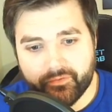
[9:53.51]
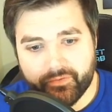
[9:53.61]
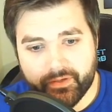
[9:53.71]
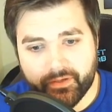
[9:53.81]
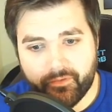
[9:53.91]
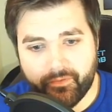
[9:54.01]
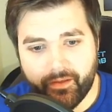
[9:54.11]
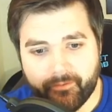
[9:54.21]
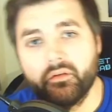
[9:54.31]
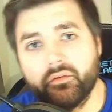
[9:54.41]
So if you click on
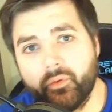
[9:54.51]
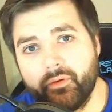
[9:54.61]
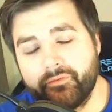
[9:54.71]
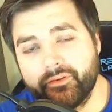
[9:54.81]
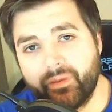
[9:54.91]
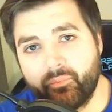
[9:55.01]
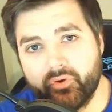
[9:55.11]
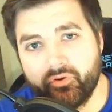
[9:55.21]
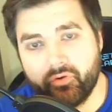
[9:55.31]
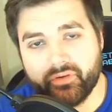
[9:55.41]
that, so if for
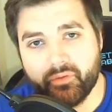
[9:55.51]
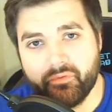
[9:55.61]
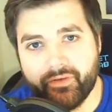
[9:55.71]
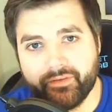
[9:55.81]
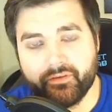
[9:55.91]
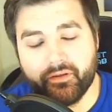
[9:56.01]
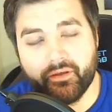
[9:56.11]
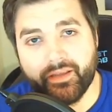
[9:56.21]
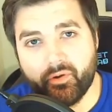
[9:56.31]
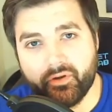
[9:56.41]
example you're a long-term investor
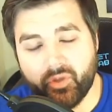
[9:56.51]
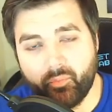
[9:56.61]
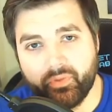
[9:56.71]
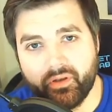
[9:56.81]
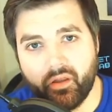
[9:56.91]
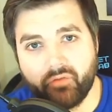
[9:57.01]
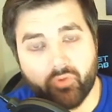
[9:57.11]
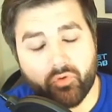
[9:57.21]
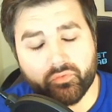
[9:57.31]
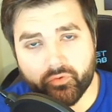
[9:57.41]
and you own a company like
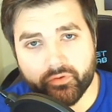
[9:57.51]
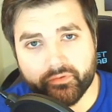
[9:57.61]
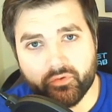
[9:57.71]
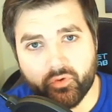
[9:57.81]
Rolls-Royce,